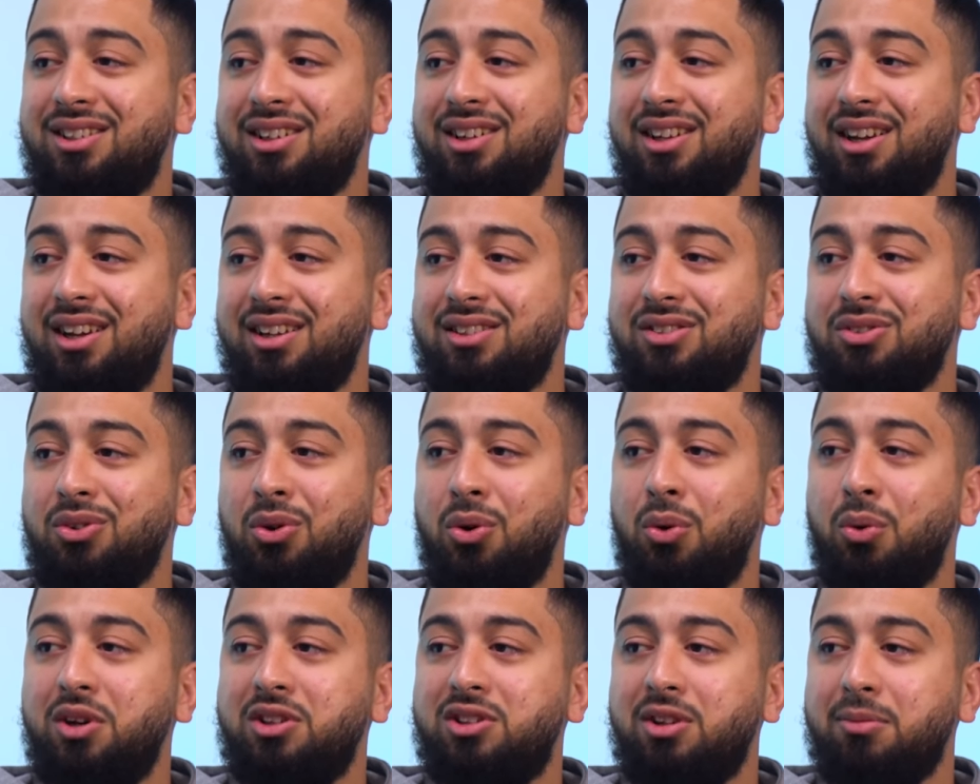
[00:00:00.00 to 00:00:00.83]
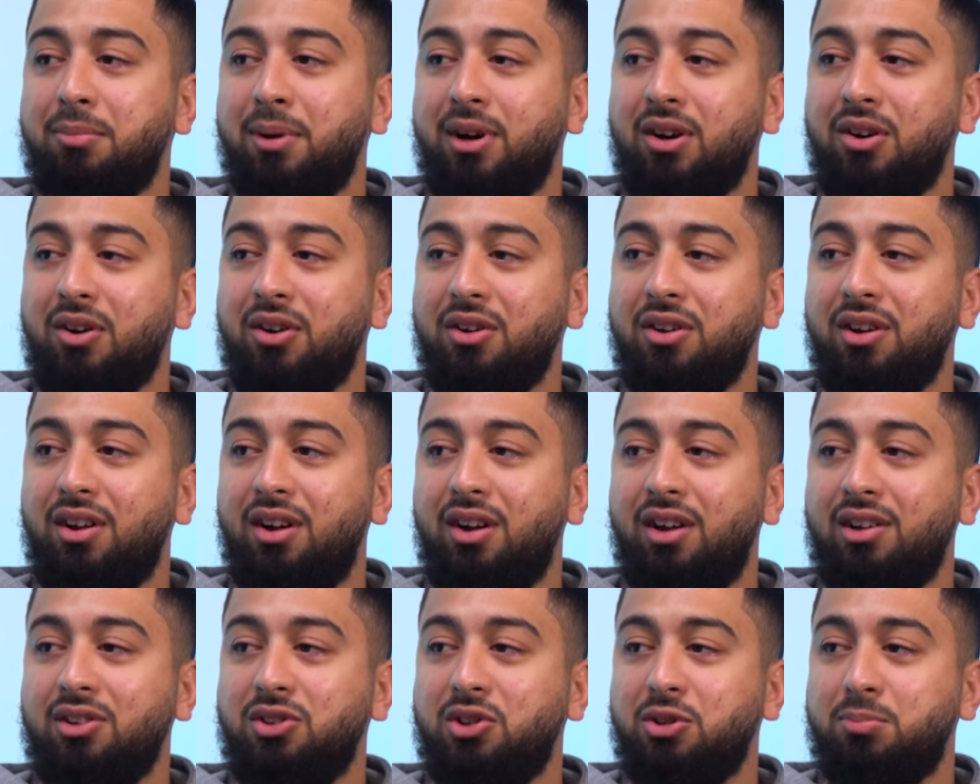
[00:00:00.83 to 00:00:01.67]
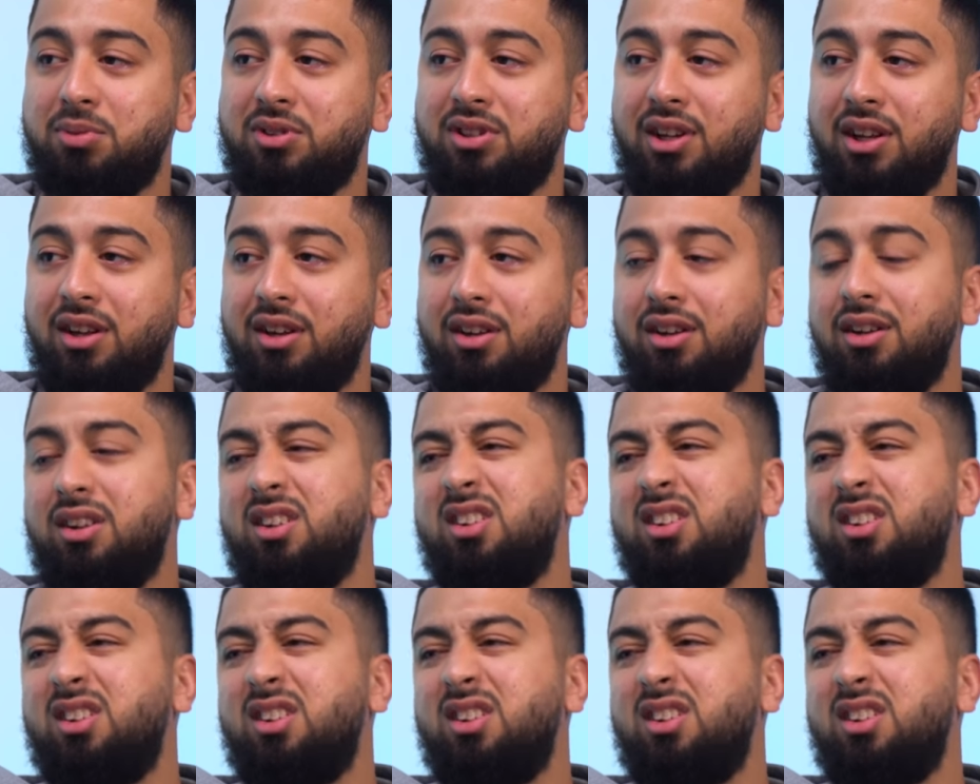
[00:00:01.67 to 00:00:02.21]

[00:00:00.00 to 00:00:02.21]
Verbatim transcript: is it? It's not always about going hundred percent.